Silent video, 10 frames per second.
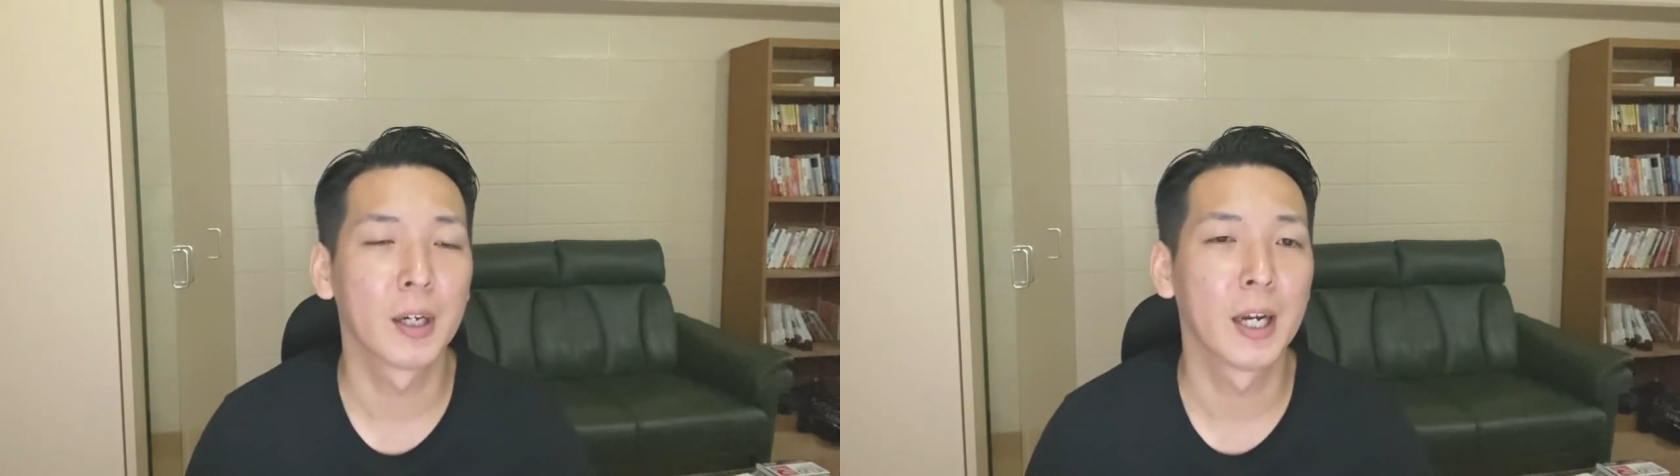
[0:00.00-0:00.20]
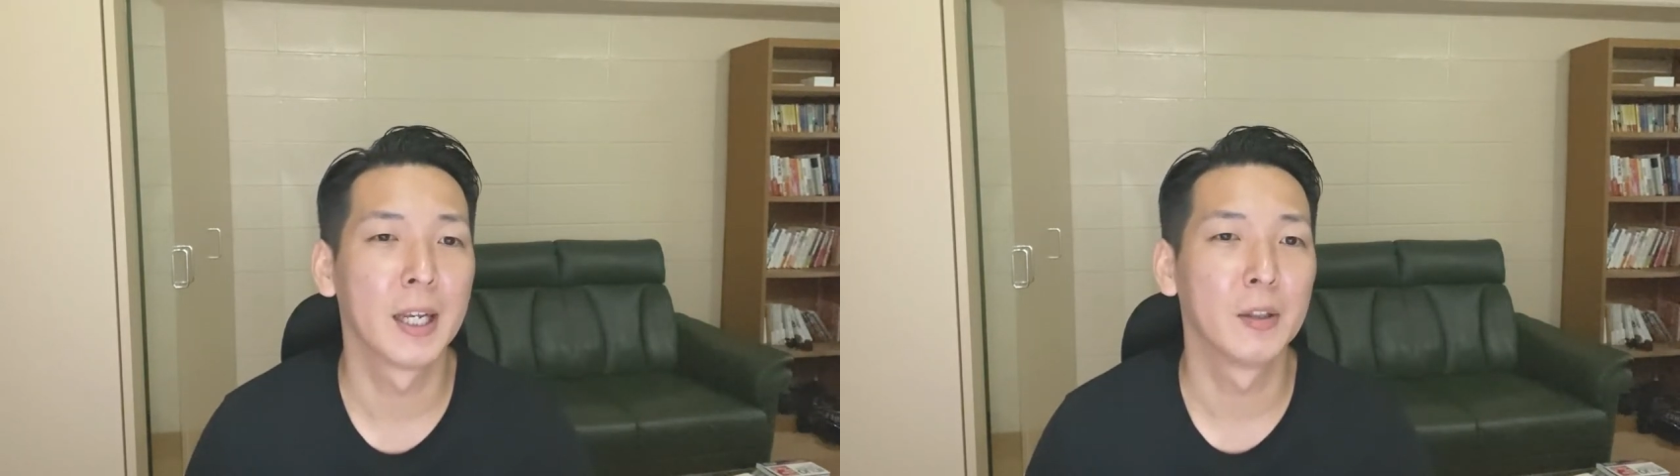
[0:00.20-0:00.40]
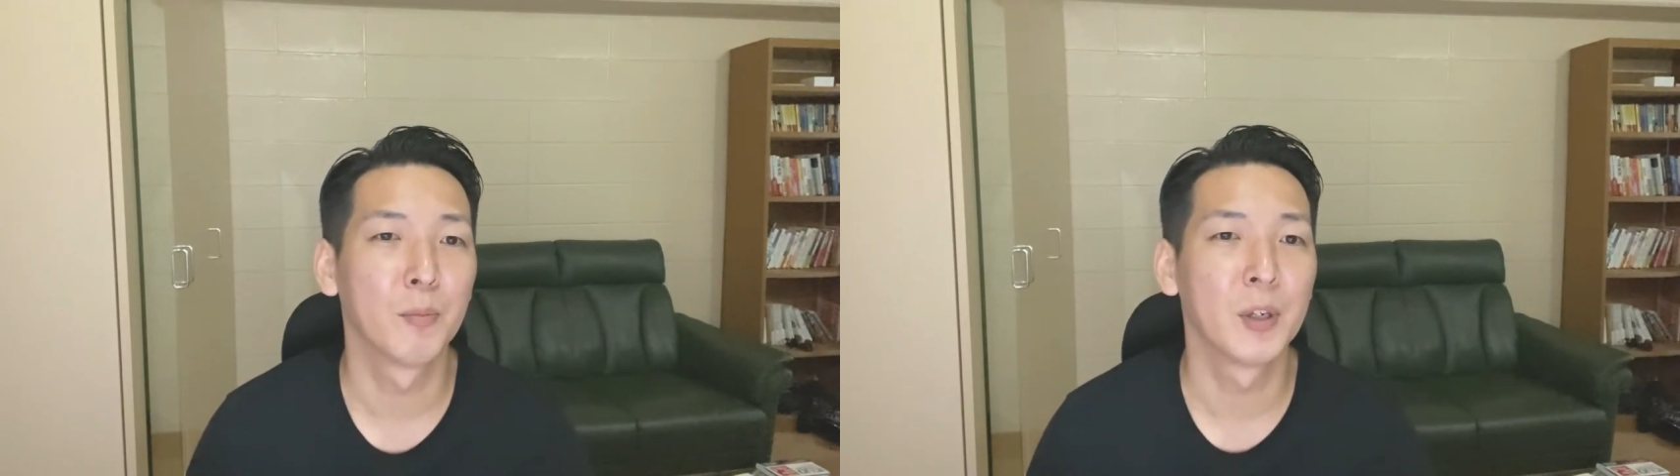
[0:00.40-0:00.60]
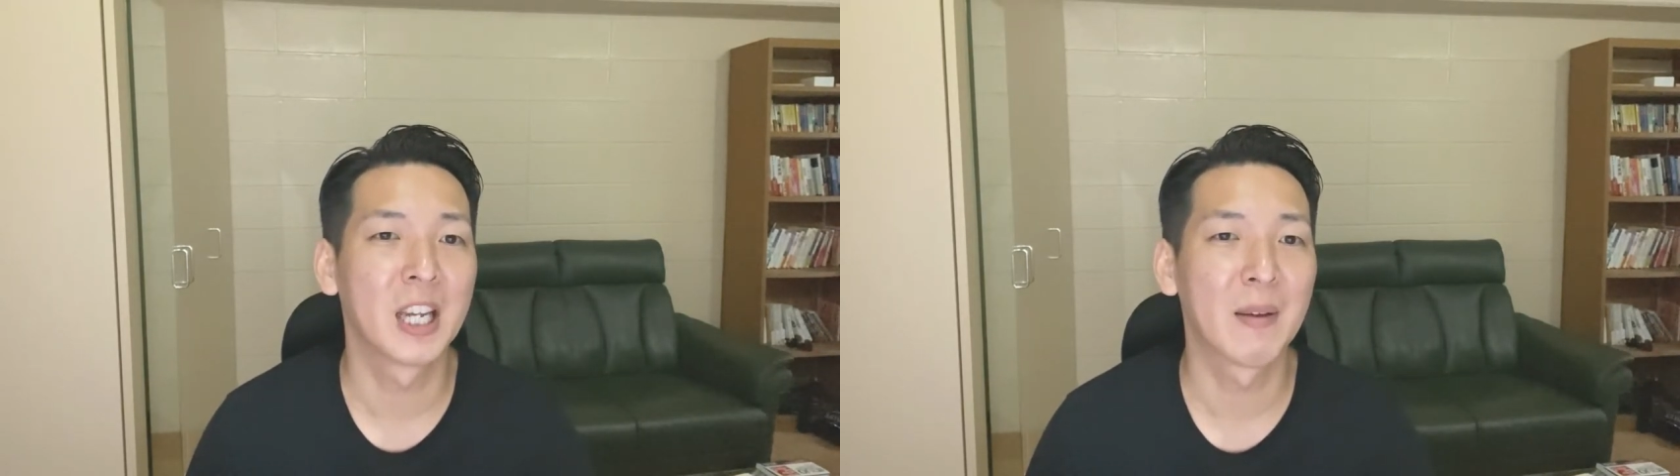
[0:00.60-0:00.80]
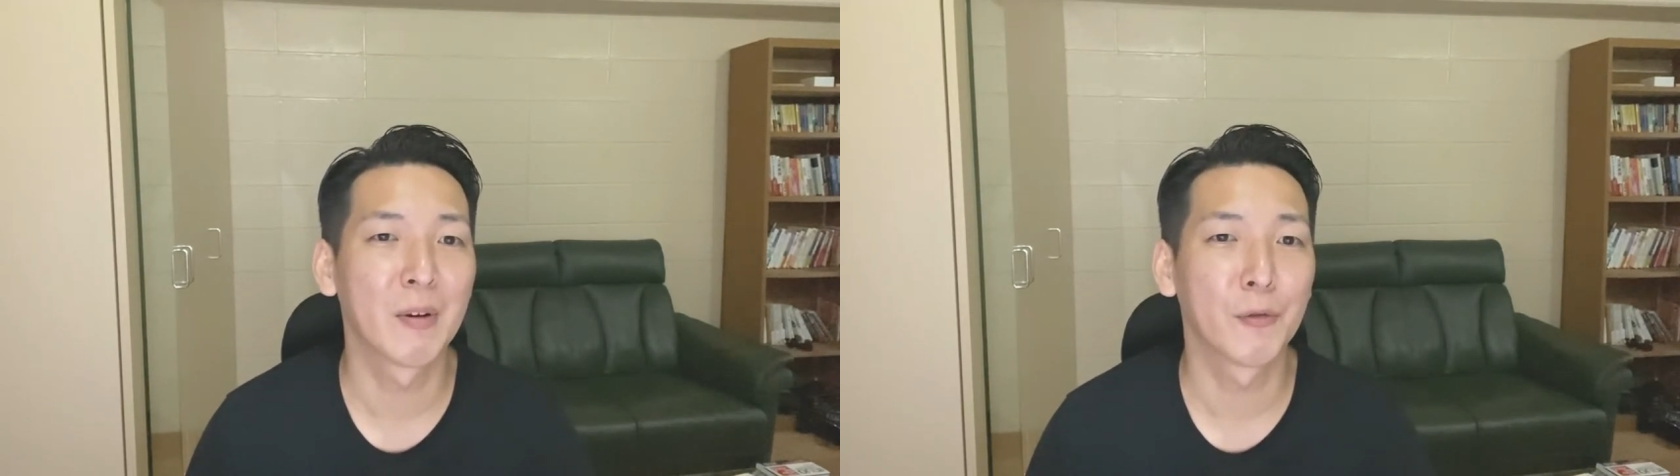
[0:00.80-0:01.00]
and
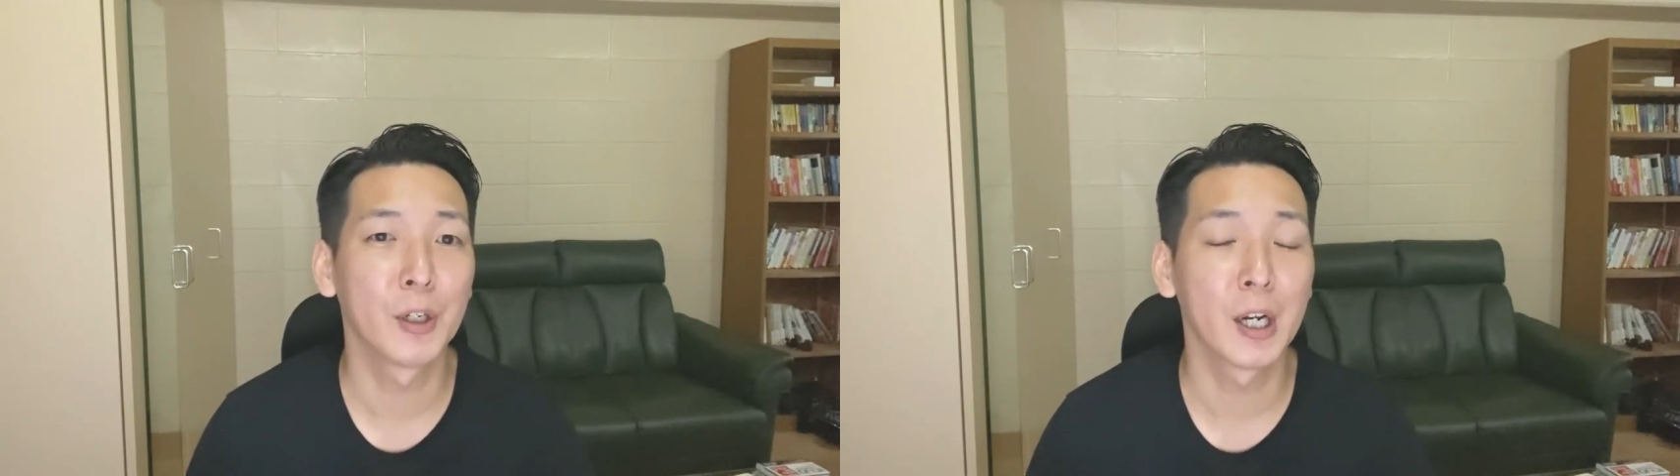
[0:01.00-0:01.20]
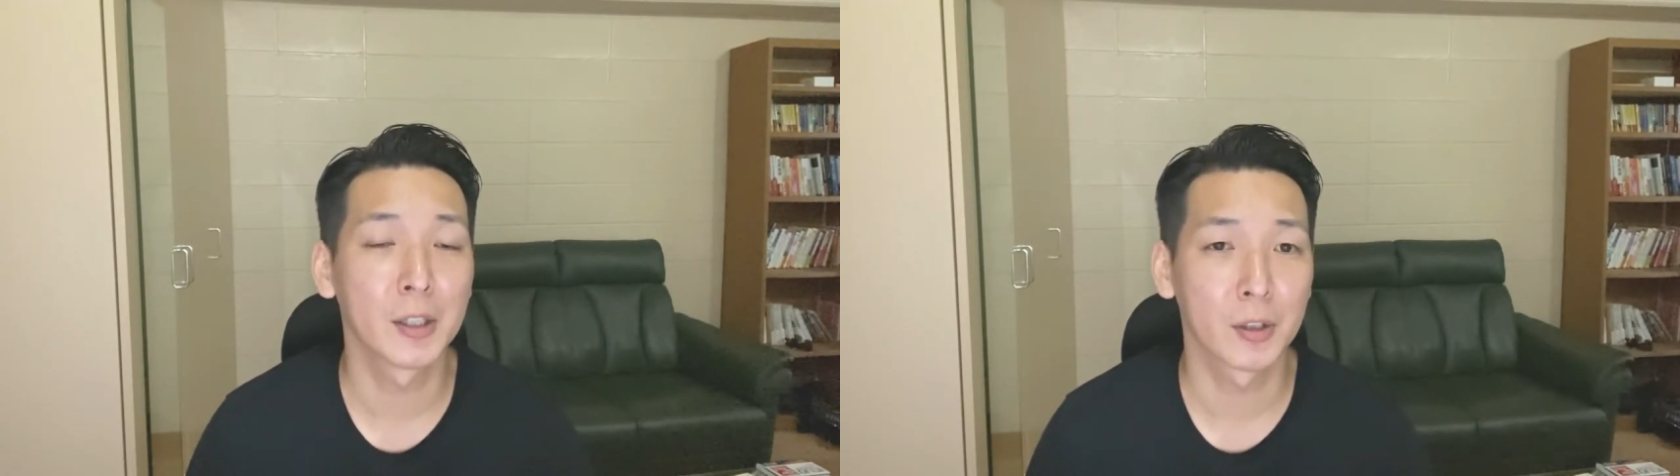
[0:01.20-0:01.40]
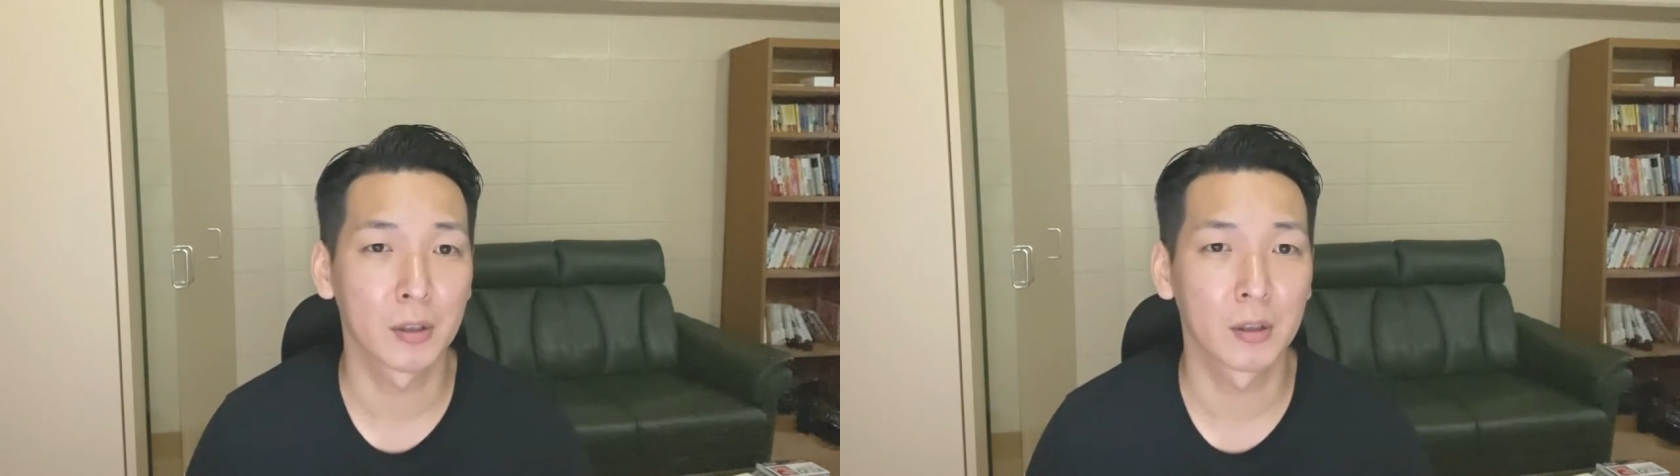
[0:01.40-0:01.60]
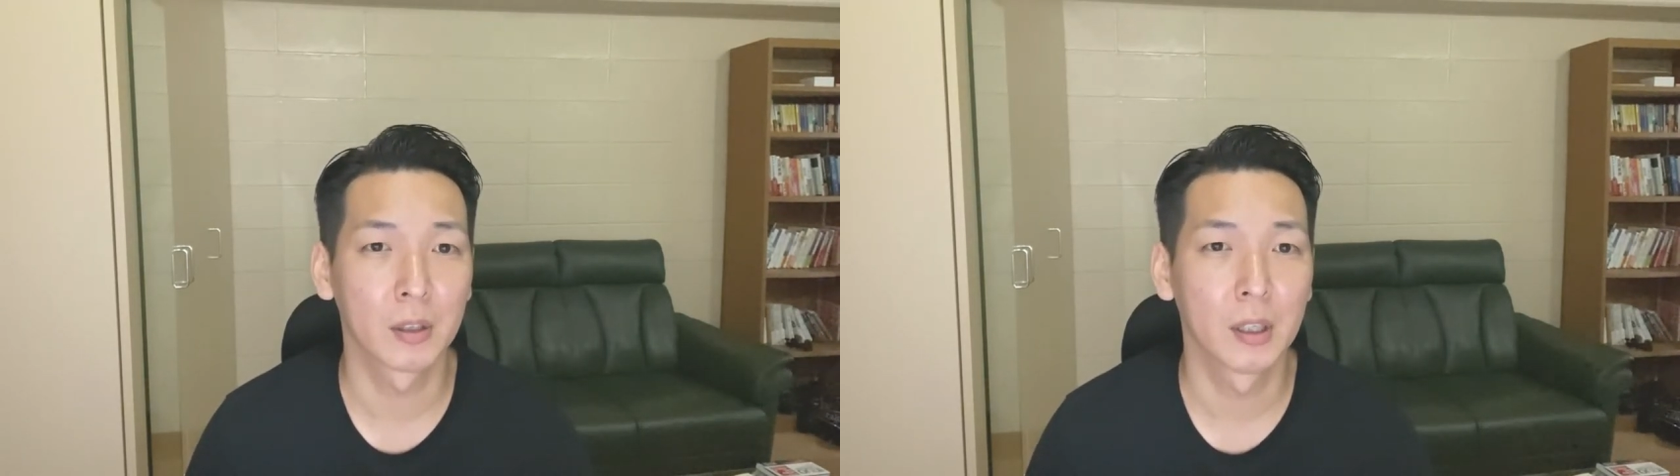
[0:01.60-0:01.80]
became a freelancer